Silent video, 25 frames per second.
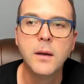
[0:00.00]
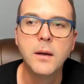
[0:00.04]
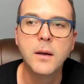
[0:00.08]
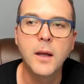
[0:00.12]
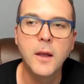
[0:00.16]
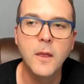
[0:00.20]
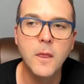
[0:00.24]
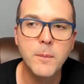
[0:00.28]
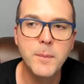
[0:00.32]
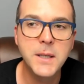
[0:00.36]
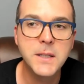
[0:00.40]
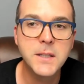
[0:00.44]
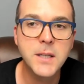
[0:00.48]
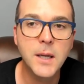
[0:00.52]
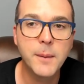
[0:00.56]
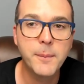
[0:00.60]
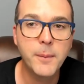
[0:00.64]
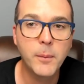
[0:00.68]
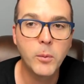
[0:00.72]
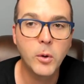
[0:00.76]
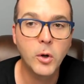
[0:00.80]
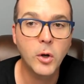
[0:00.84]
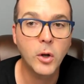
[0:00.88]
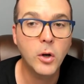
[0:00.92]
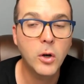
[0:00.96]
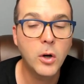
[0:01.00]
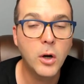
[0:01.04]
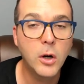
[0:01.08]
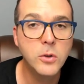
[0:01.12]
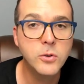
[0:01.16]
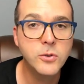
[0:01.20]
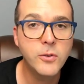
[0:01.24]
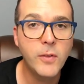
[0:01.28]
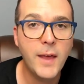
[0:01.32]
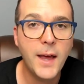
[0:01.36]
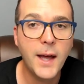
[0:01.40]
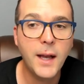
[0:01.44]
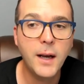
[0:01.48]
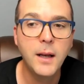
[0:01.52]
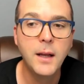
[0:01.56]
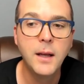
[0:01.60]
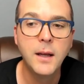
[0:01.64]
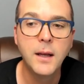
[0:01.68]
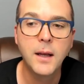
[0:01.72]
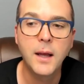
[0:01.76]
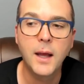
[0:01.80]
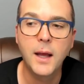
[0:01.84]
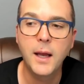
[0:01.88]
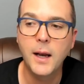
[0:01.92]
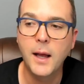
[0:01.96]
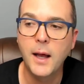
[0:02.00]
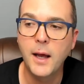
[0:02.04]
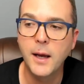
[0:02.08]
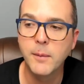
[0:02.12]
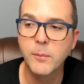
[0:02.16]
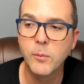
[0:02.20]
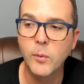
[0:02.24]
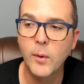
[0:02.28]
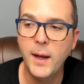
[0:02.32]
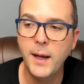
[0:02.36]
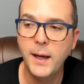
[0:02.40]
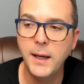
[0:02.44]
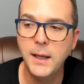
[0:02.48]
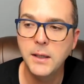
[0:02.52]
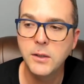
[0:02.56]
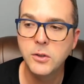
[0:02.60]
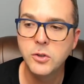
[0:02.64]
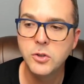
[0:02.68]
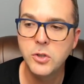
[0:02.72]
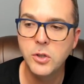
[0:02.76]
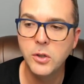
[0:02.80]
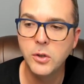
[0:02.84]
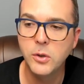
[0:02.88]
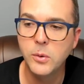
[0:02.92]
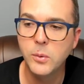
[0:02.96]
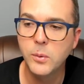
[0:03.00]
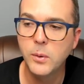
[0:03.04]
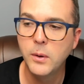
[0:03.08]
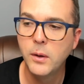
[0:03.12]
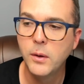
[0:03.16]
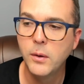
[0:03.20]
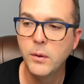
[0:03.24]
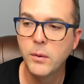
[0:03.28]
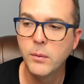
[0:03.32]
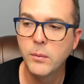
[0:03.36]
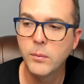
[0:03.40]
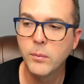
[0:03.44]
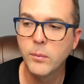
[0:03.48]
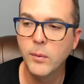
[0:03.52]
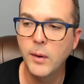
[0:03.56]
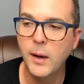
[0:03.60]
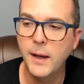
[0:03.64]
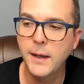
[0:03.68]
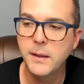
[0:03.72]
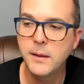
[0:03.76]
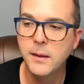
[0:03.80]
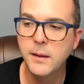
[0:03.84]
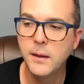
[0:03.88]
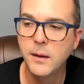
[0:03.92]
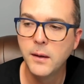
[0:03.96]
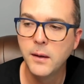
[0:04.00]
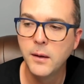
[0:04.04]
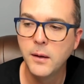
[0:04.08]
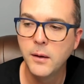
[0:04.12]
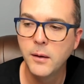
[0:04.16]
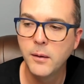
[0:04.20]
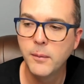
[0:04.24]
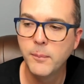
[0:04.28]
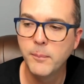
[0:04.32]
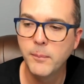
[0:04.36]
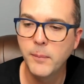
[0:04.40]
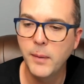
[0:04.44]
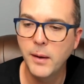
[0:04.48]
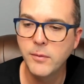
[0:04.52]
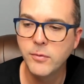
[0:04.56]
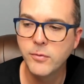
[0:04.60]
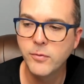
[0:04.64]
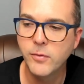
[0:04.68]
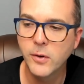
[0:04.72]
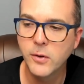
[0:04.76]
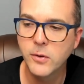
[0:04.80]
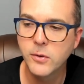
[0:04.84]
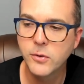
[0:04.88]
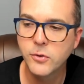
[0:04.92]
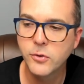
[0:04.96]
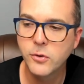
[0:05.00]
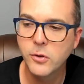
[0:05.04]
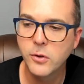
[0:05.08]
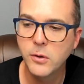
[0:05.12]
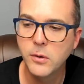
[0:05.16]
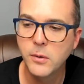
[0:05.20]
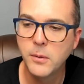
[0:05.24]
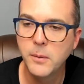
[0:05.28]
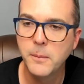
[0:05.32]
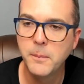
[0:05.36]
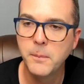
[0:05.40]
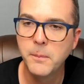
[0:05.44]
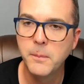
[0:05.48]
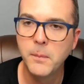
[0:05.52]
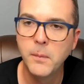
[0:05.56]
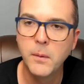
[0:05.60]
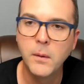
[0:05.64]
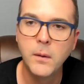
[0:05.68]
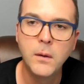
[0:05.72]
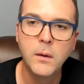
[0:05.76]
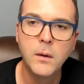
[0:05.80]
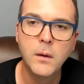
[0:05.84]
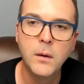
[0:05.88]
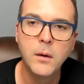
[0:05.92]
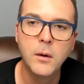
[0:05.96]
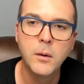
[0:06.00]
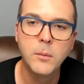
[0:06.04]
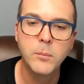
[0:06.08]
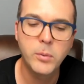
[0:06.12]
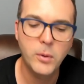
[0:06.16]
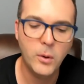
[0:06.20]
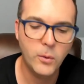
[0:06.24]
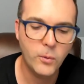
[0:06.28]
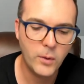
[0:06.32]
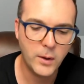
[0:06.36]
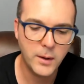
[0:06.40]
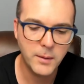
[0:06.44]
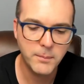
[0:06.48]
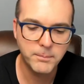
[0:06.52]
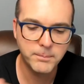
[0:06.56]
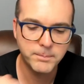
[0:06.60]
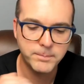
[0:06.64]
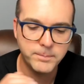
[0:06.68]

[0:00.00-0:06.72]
In the meantime, I'm going to close that and I am ready to write my first program.